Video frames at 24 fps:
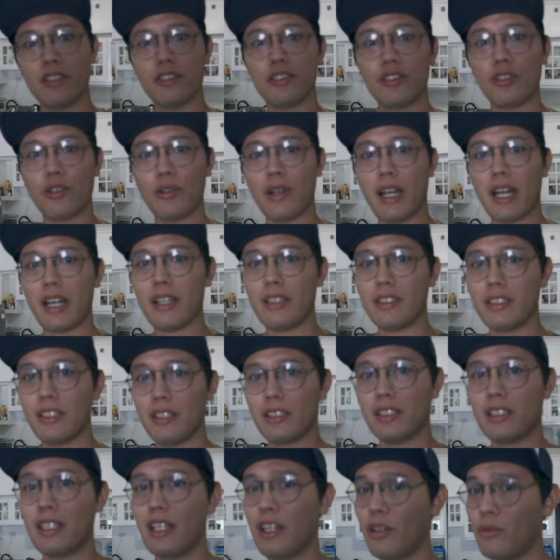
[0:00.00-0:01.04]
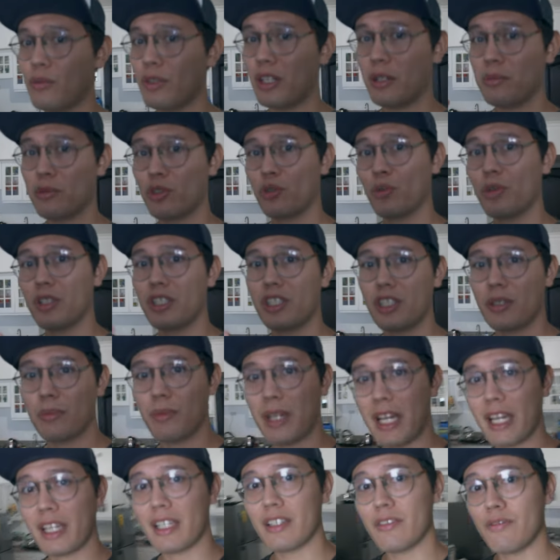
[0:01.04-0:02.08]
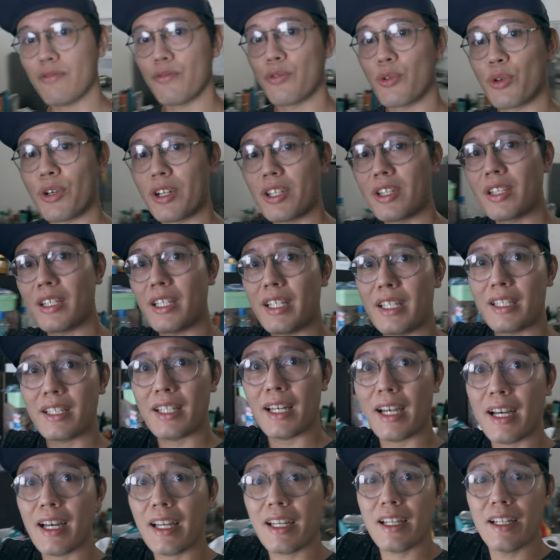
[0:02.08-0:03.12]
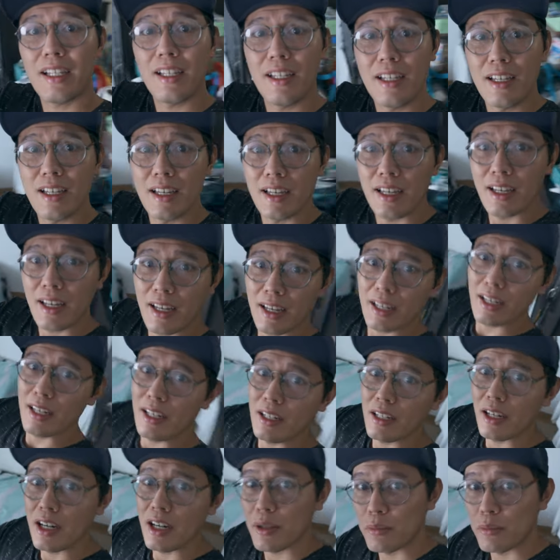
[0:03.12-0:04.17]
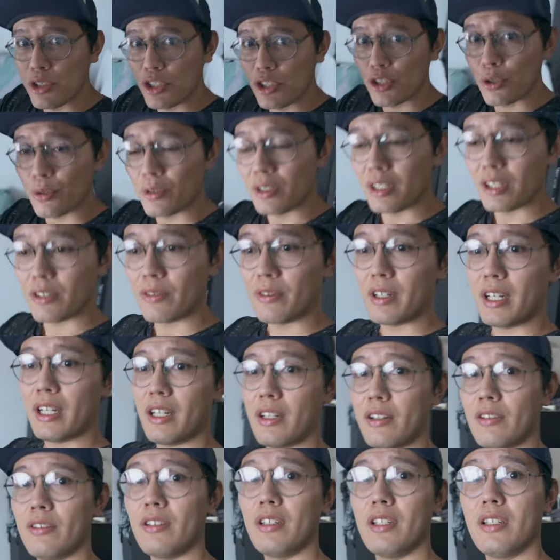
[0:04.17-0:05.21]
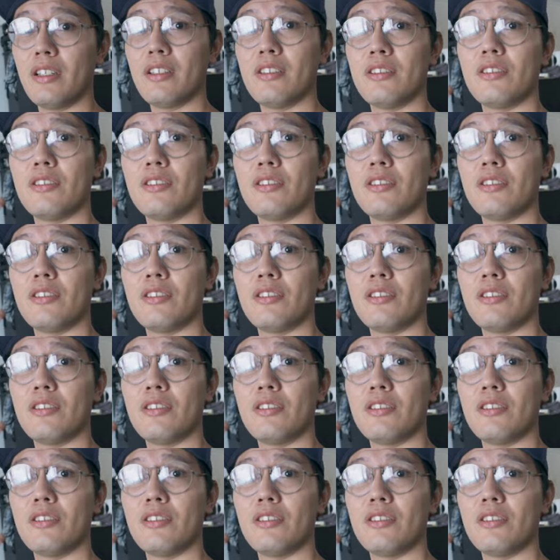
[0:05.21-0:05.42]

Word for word: So how does it sound when I'm switching back and forth like that and I'm showing around?